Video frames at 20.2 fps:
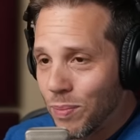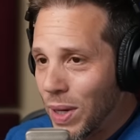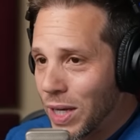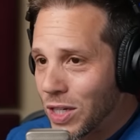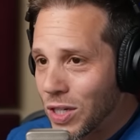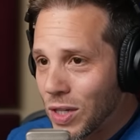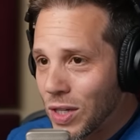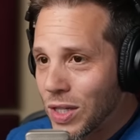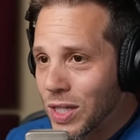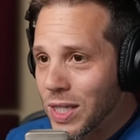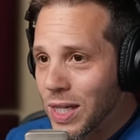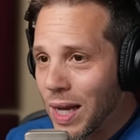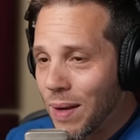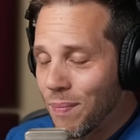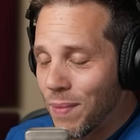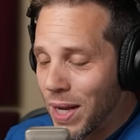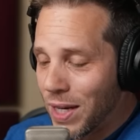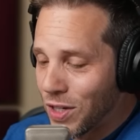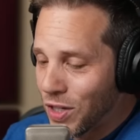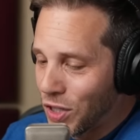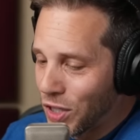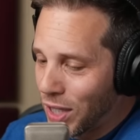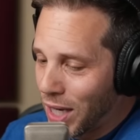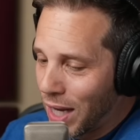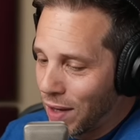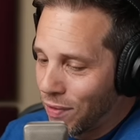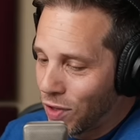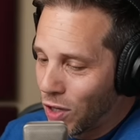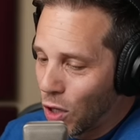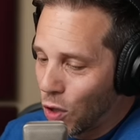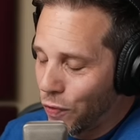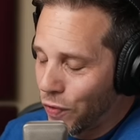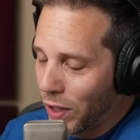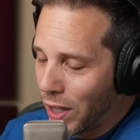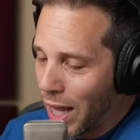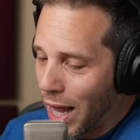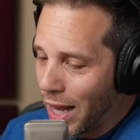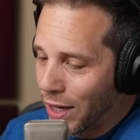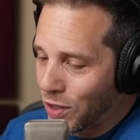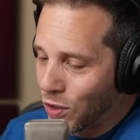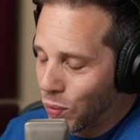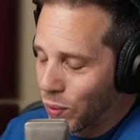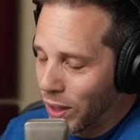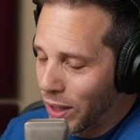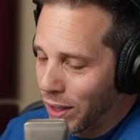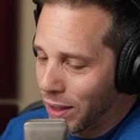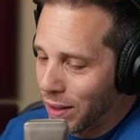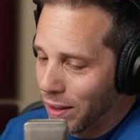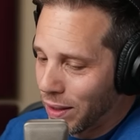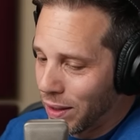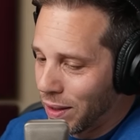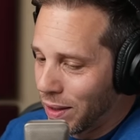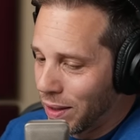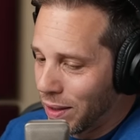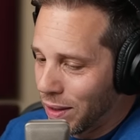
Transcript: Basically, the same message he gave Kofi last week.